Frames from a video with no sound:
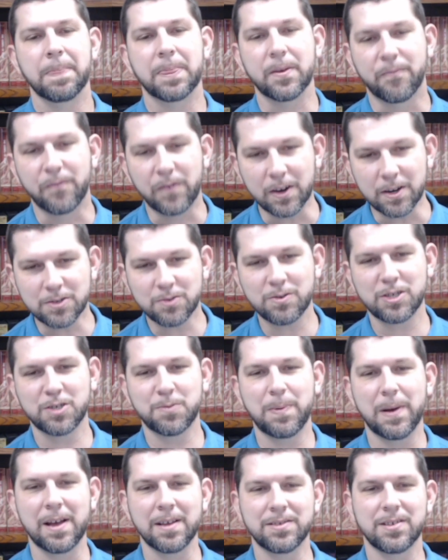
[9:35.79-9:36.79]
The first
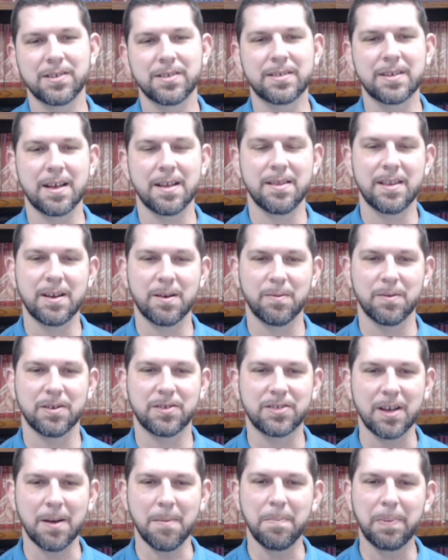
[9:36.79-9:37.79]
response is that there were
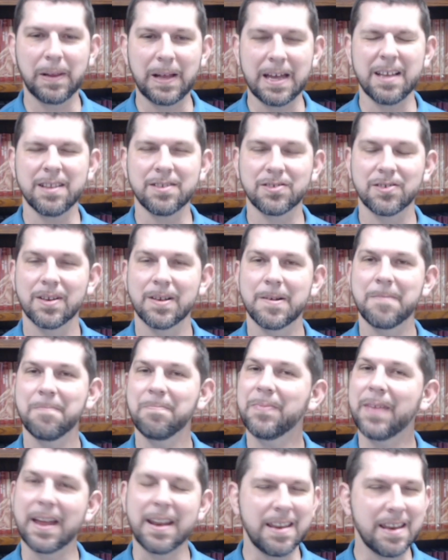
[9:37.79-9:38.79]
some plants
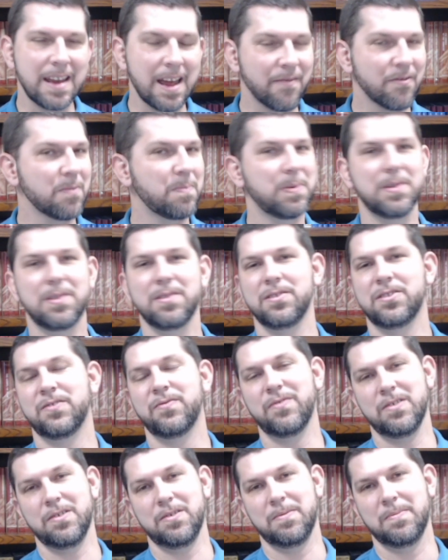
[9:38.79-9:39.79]
that never produced
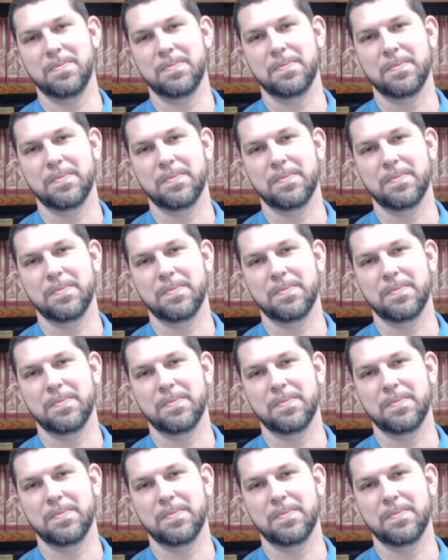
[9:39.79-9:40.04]
fruit.